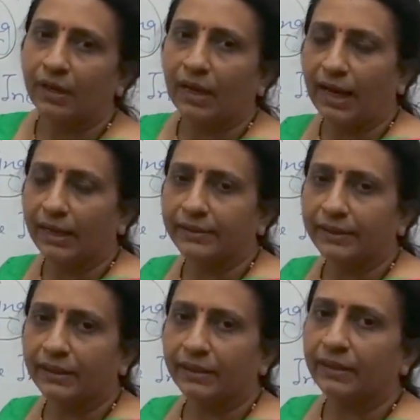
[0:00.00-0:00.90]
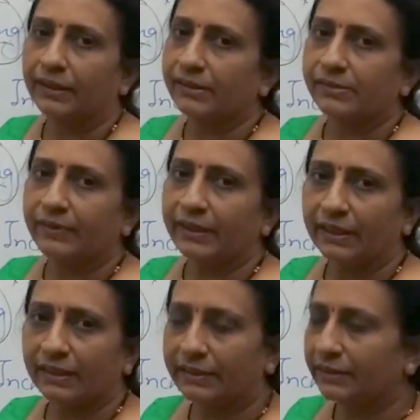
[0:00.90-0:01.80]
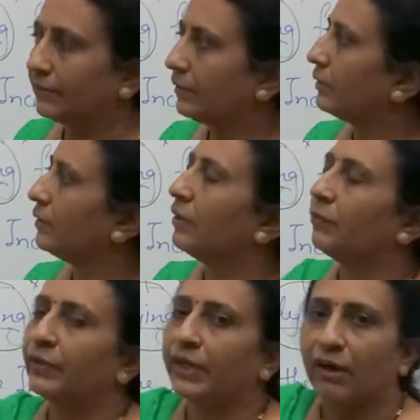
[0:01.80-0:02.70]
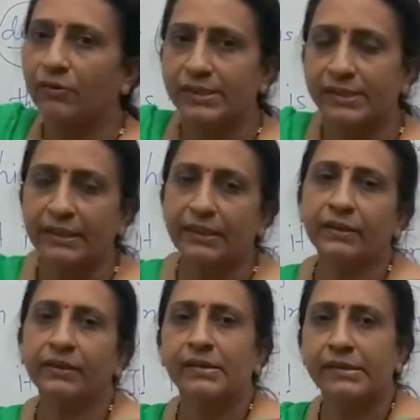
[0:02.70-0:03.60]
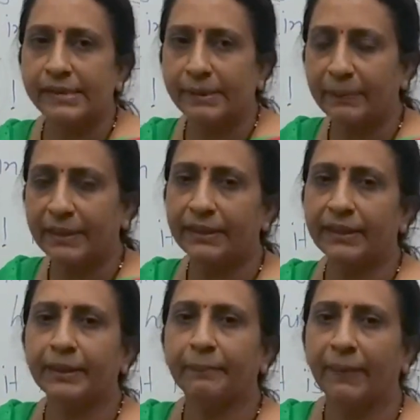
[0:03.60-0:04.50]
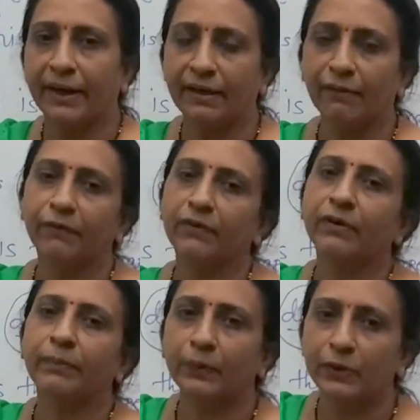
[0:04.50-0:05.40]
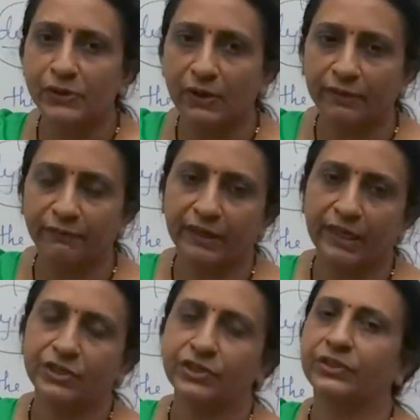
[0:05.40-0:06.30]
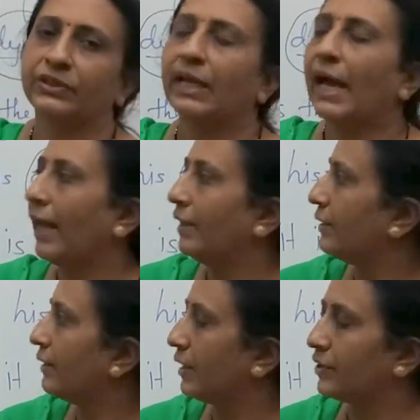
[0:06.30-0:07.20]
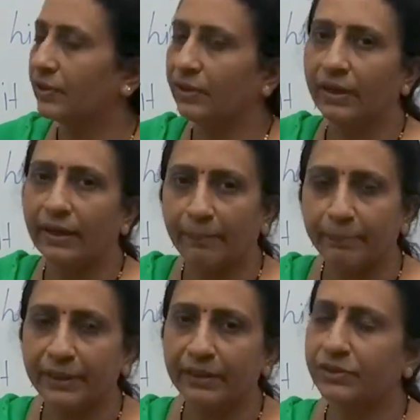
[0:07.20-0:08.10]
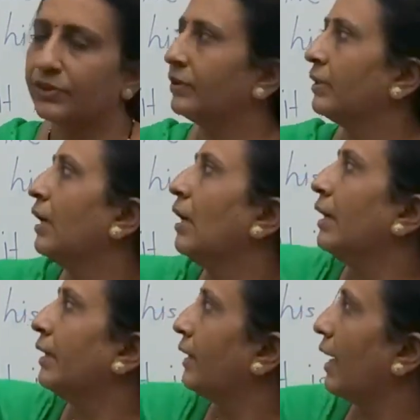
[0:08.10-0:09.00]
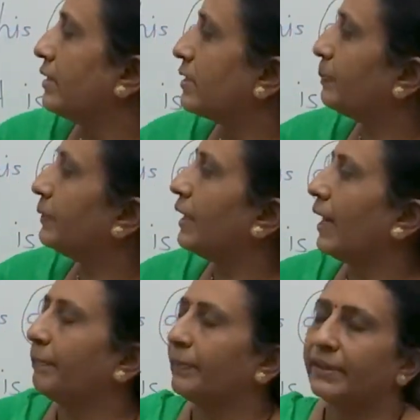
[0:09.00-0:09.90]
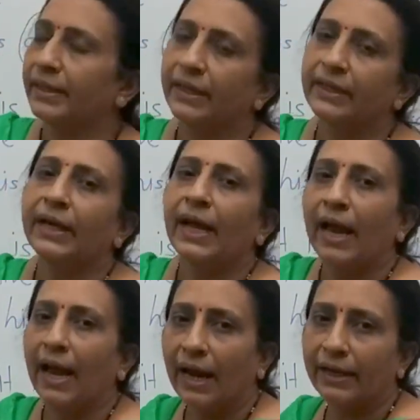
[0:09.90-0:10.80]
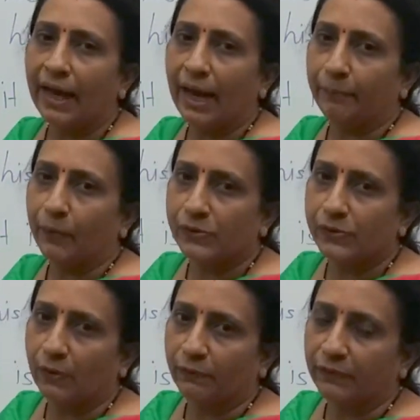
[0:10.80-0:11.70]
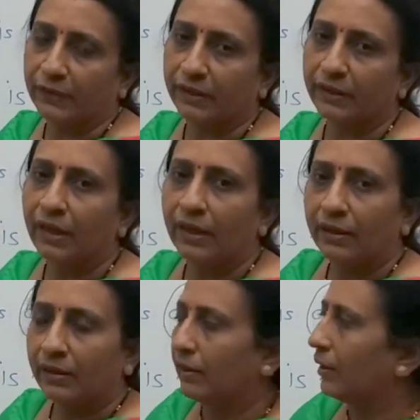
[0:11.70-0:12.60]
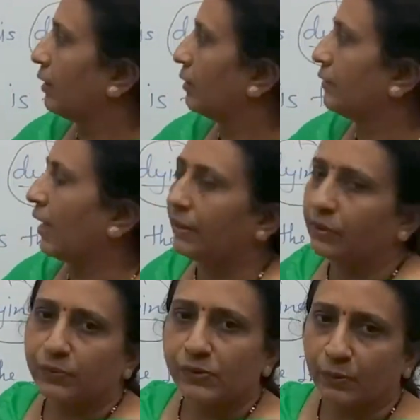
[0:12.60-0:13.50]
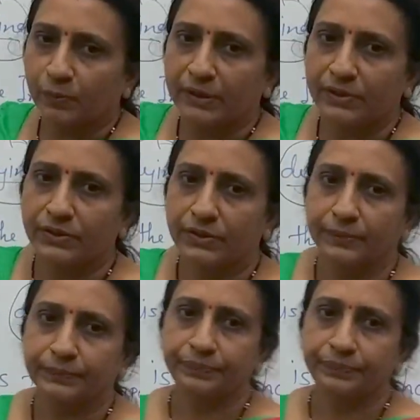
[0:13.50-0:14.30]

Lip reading: I think it is very clear. We have seen simile, metaphor, personification, alliteration, repetition, transferred epithet, and apostrophe. Thank you so much.